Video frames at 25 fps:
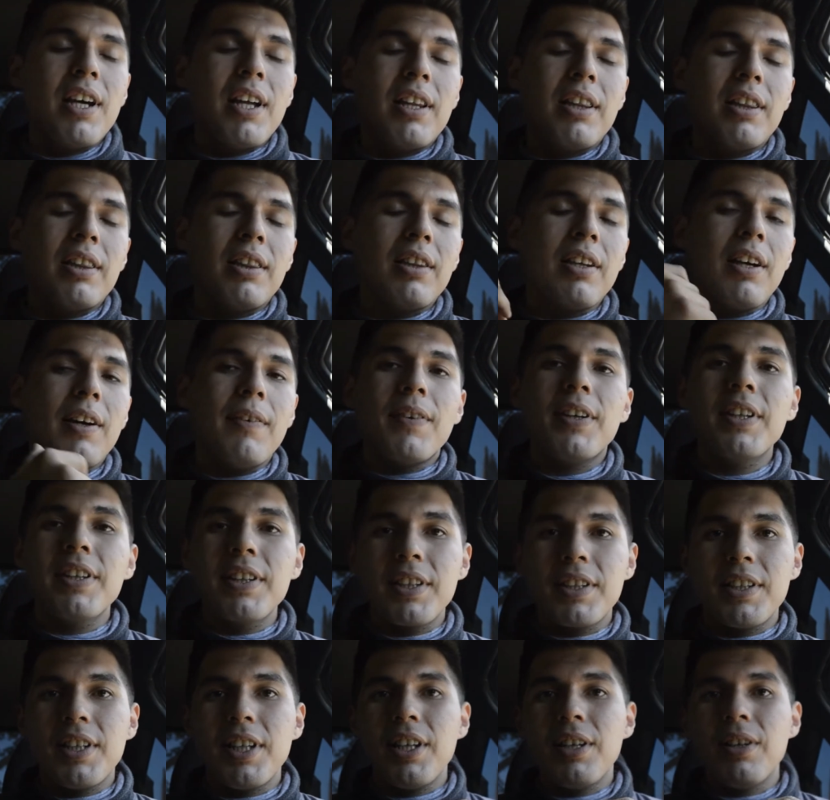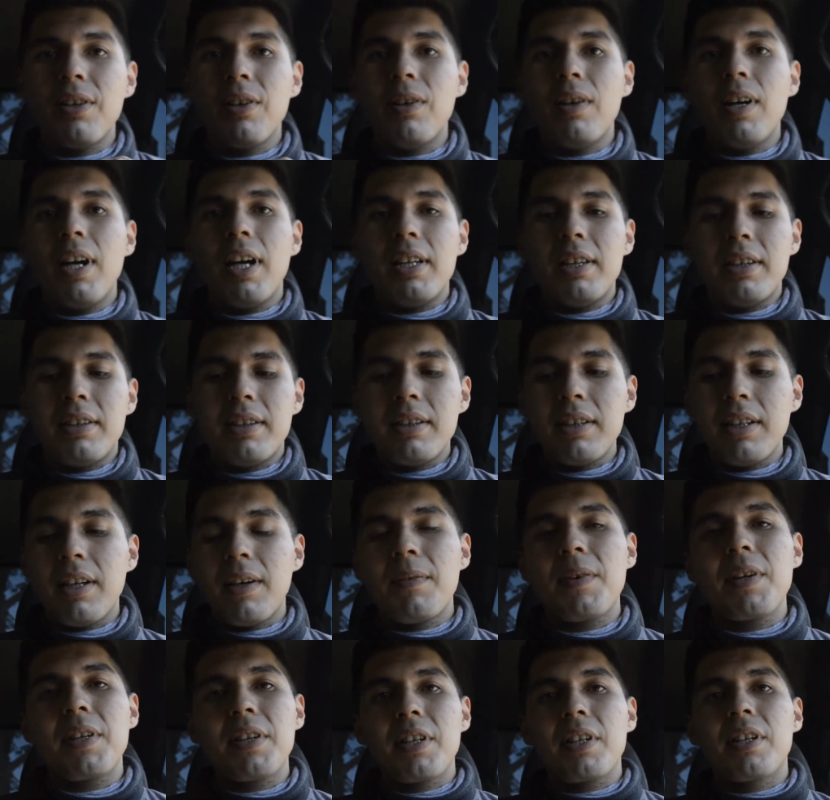loving the deal, and
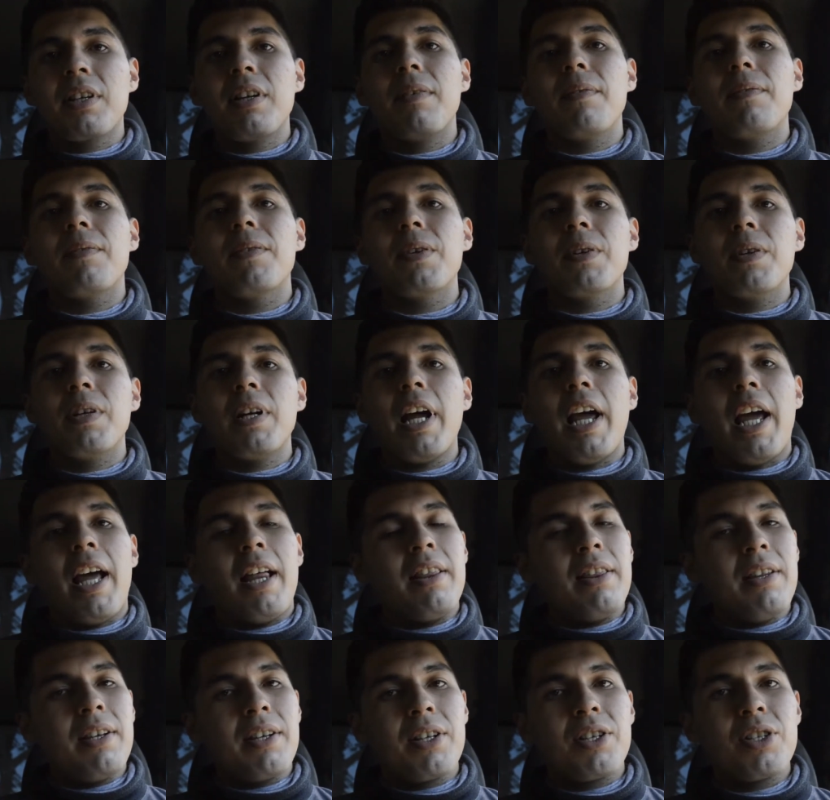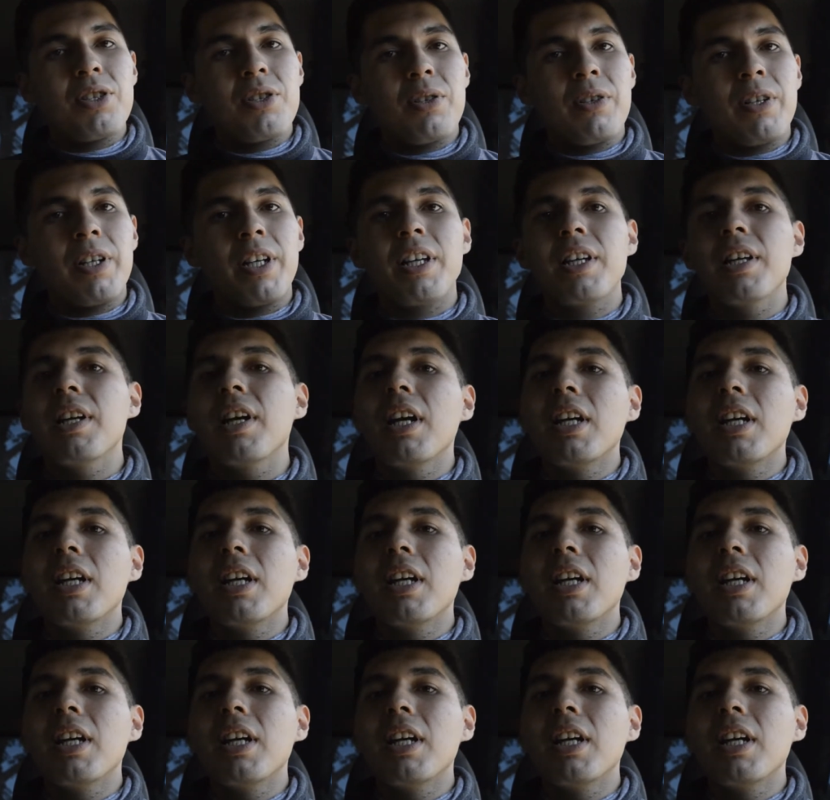loving the comfort and luxury.